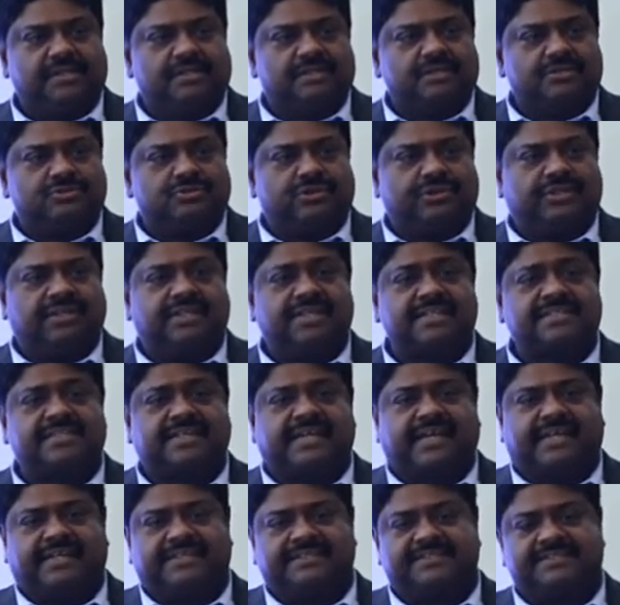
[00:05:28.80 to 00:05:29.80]
So in this
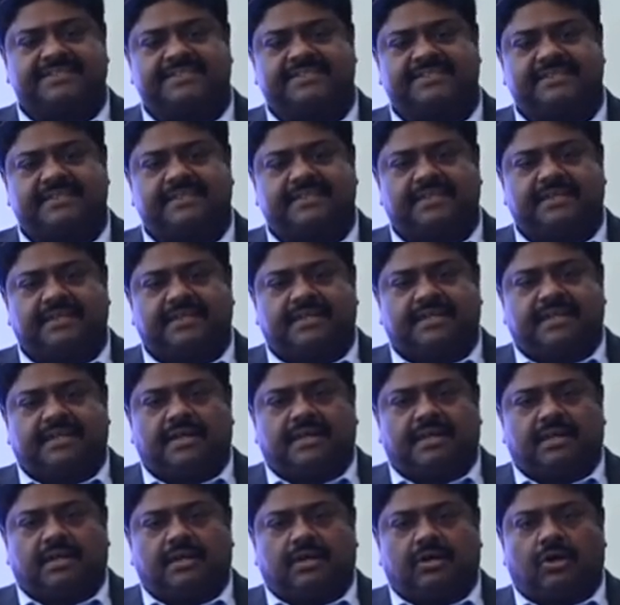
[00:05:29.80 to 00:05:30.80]
case,
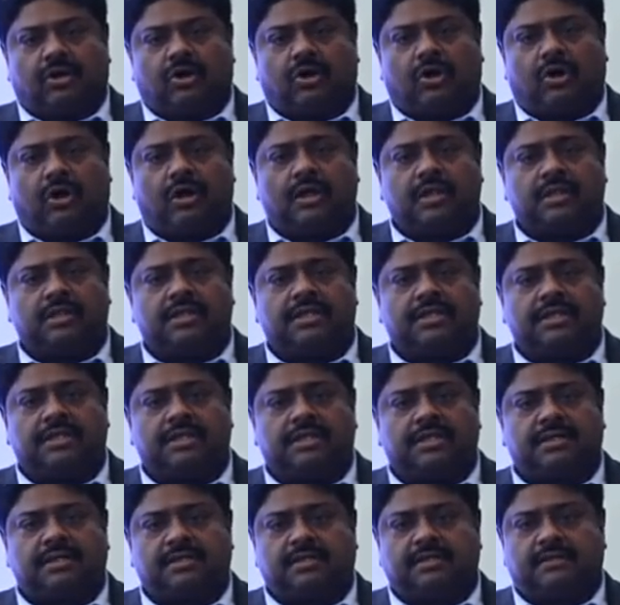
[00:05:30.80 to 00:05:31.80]
all
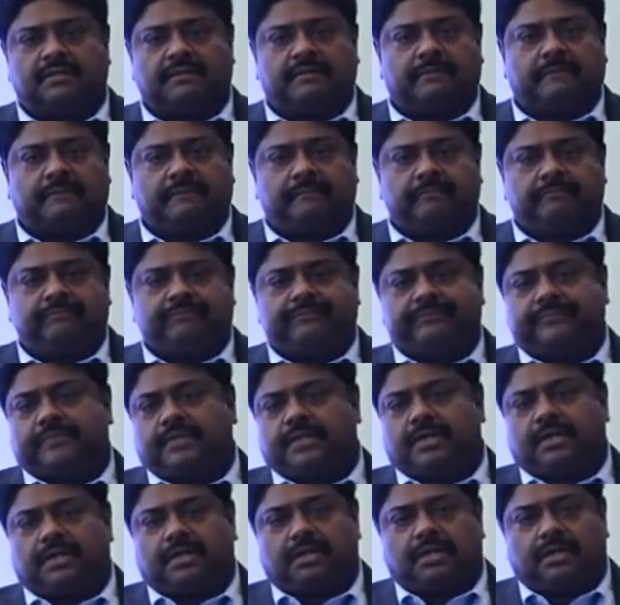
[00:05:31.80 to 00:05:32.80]
the
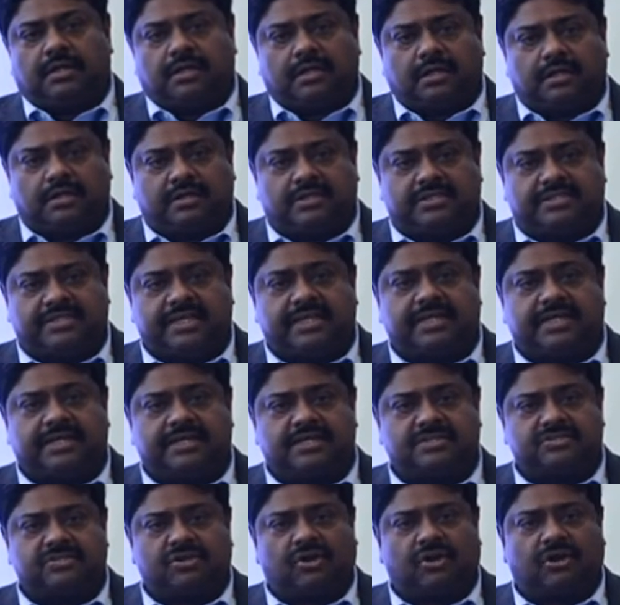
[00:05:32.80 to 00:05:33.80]

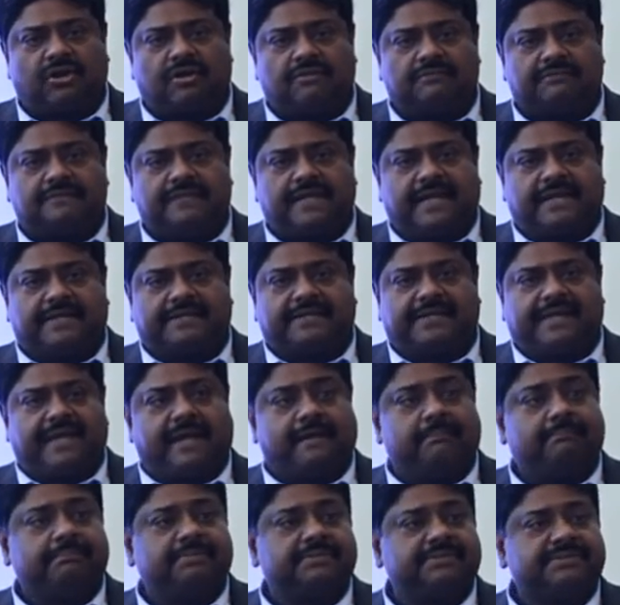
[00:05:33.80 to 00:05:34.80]
tenants of that
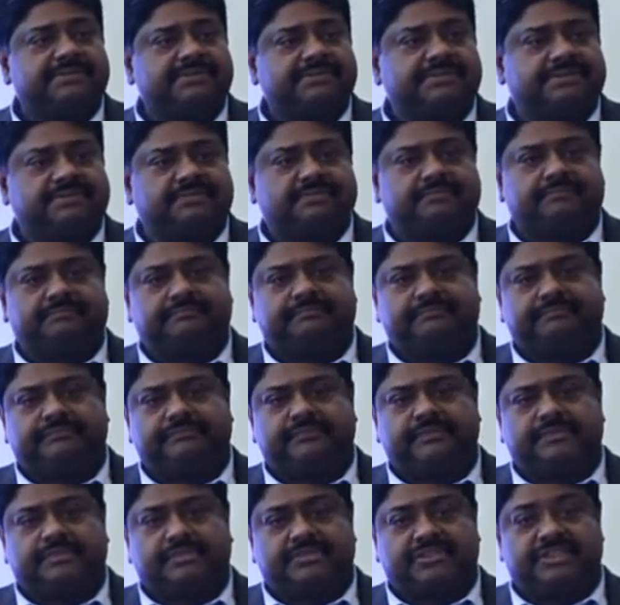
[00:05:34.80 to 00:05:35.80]
campus,
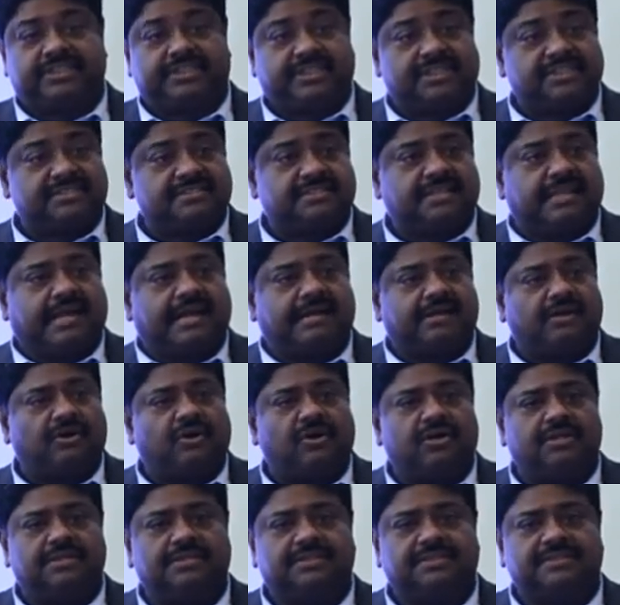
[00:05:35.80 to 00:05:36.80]
city is
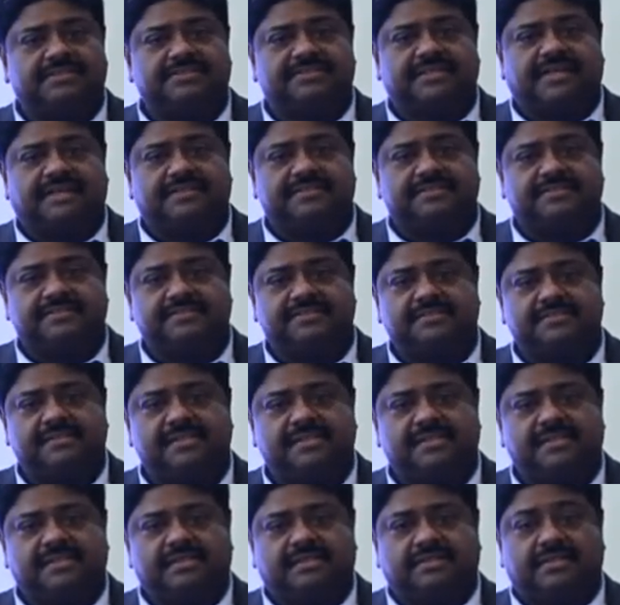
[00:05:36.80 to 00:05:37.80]
landlord in this case,
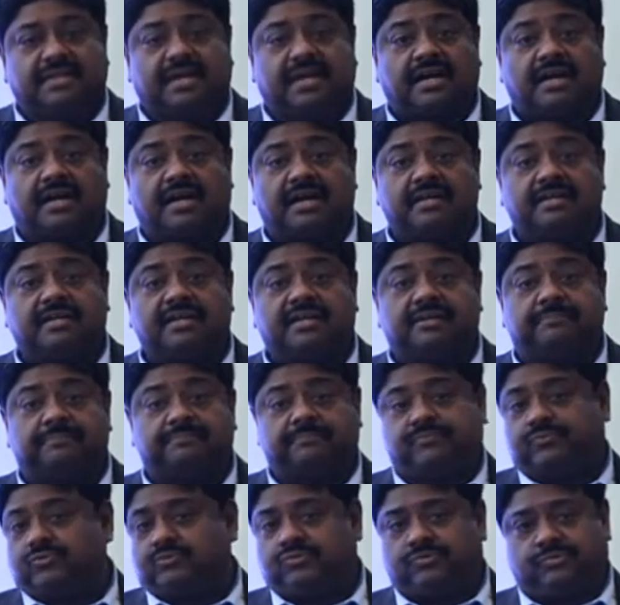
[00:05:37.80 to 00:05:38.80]
there are
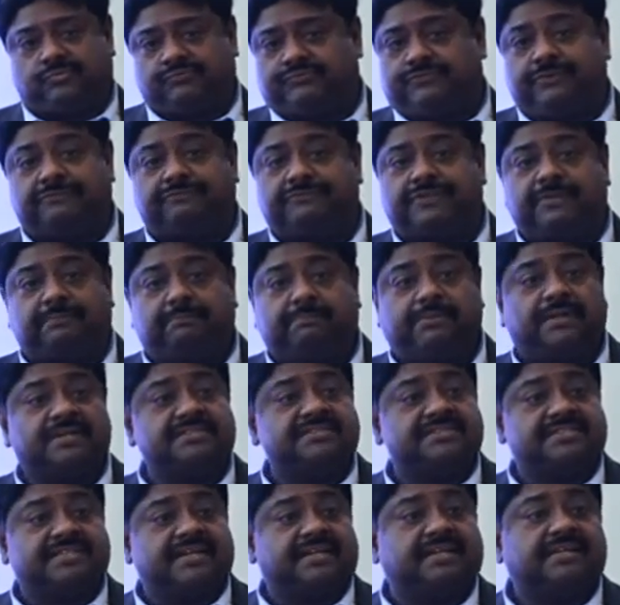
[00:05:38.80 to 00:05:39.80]
150
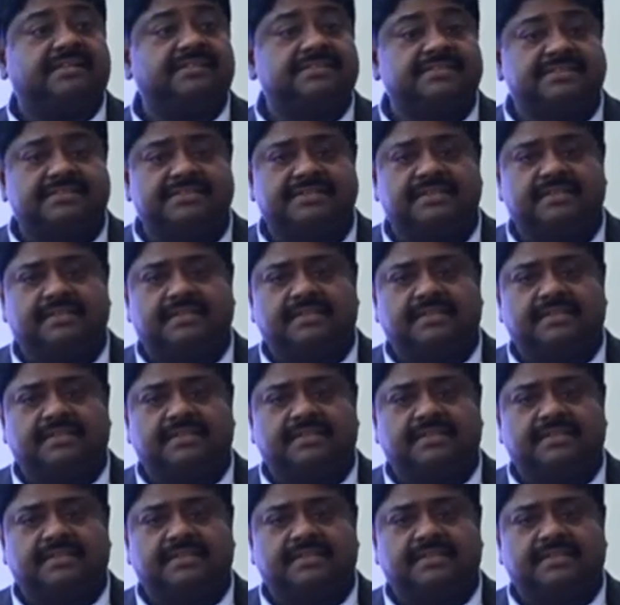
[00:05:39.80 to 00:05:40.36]
plus tenants